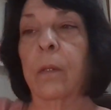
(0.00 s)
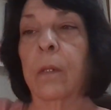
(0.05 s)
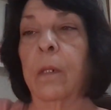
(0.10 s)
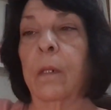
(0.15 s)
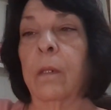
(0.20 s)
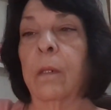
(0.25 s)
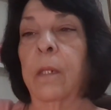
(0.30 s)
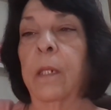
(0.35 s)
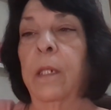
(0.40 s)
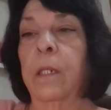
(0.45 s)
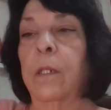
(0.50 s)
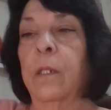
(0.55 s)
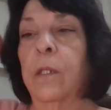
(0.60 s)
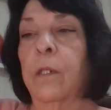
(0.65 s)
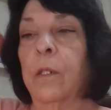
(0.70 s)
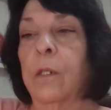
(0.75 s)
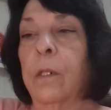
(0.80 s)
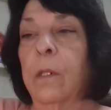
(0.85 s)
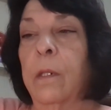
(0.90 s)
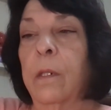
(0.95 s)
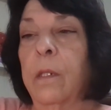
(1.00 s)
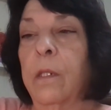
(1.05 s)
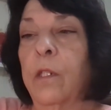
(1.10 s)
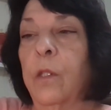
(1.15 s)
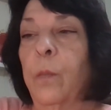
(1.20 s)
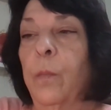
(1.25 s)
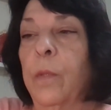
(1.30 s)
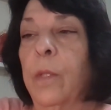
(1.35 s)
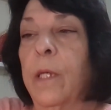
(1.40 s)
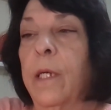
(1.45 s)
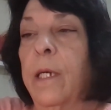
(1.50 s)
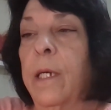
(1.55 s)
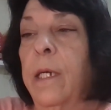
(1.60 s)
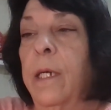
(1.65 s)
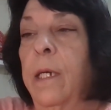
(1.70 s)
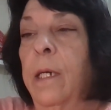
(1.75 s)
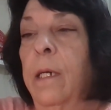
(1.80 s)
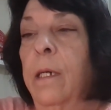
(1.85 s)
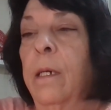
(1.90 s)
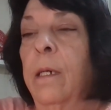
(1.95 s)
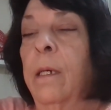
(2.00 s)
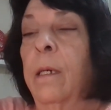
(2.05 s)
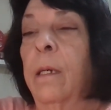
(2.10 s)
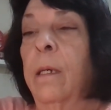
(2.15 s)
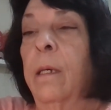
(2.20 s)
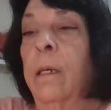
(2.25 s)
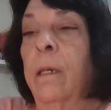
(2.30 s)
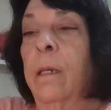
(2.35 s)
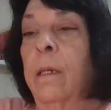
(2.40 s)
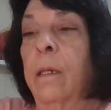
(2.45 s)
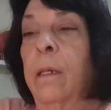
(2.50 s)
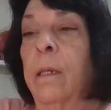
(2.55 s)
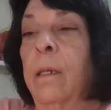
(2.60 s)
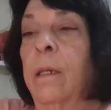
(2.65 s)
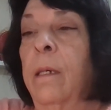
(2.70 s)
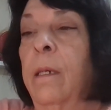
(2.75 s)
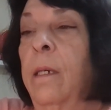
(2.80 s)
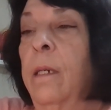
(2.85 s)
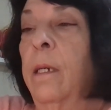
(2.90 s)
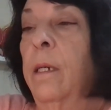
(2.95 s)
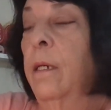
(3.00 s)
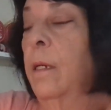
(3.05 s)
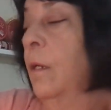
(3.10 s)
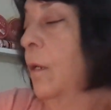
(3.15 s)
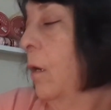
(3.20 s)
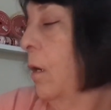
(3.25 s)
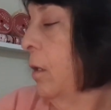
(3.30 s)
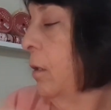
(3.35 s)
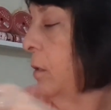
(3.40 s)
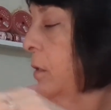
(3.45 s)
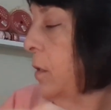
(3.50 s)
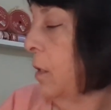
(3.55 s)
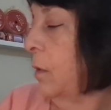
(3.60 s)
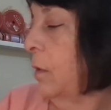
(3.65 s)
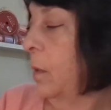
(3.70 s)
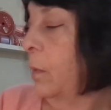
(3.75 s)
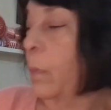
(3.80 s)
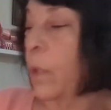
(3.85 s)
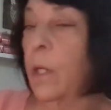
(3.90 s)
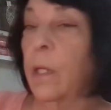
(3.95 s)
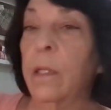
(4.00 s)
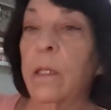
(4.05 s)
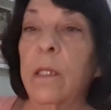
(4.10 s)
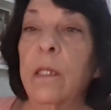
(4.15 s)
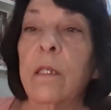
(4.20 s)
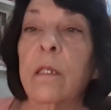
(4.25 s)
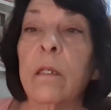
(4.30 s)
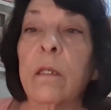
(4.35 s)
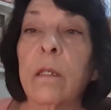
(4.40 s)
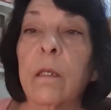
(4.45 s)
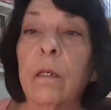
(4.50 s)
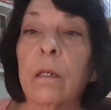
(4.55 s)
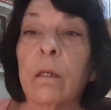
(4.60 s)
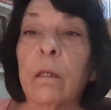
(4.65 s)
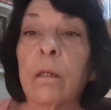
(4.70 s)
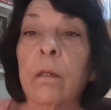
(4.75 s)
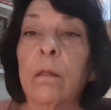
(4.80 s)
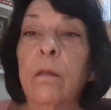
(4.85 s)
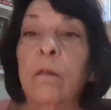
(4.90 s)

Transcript: little Easter display. And also I bought these little